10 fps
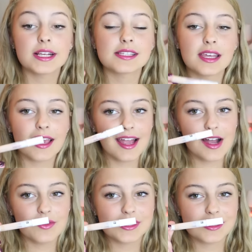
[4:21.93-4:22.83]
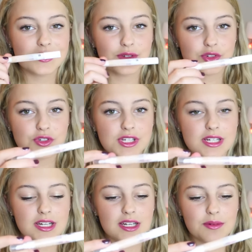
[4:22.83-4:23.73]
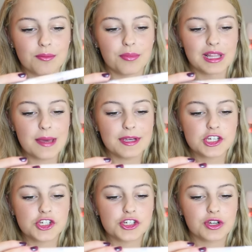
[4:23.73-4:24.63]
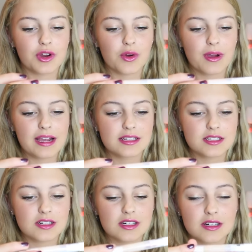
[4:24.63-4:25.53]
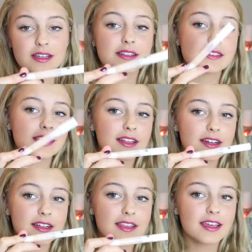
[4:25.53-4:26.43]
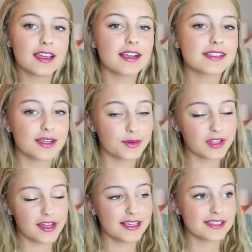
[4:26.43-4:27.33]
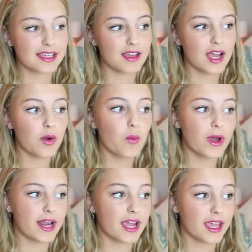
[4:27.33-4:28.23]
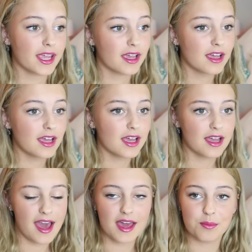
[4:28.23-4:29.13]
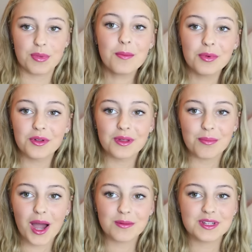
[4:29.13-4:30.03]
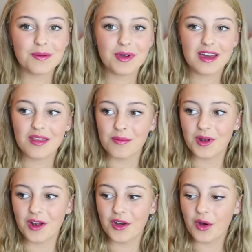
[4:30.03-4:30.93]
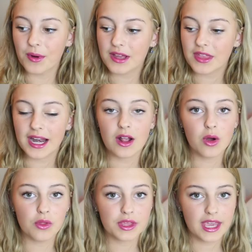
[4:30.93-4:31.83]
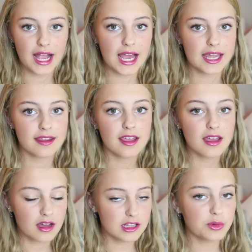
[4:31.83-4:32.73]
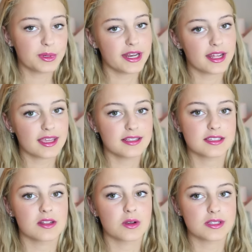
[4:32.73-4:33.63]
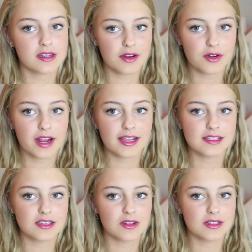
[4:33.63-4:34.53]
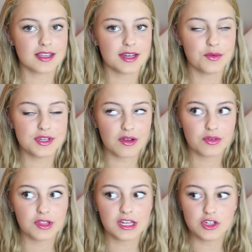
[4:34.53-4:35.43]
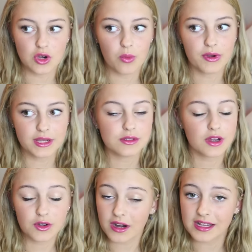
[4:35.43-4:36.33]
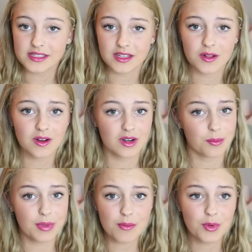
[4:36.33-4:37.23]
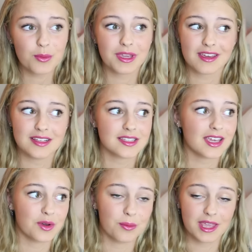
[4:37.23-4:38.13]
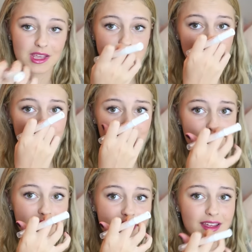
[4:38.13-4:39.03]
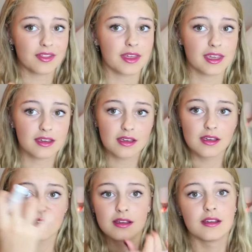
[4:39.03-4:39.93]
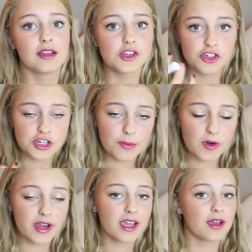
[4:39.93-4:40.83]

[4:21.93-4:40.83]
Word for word: next thing I have is this Neutrogena Blemish Corrector Concealer thing because I realized when I had a pimple that popped up out of the middle of nowhere that I only had illuminating concealers and under eye concealers and you definitely don't want to use under eye concealer on a pimple because it'll make it super bright and like shimmery